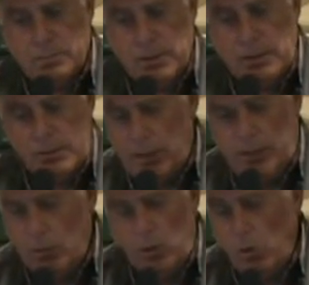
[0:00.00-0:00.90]
He
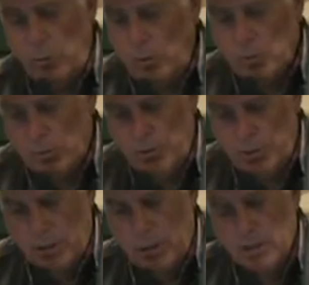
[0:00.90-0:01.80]
thought all rulers were
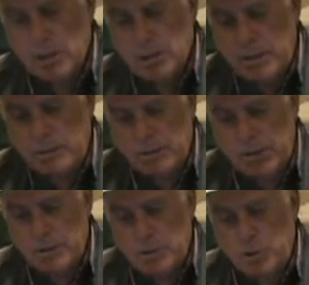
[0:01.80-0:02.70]
good. Keep
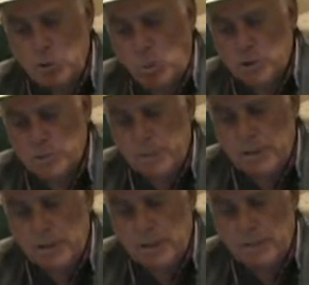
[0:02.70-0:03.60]
reading. Do you want to
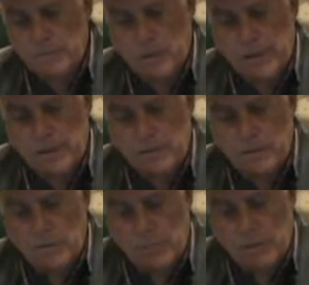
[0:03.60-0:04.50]
be unafraid
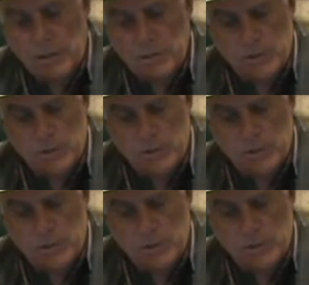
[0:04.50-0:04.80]
of authority?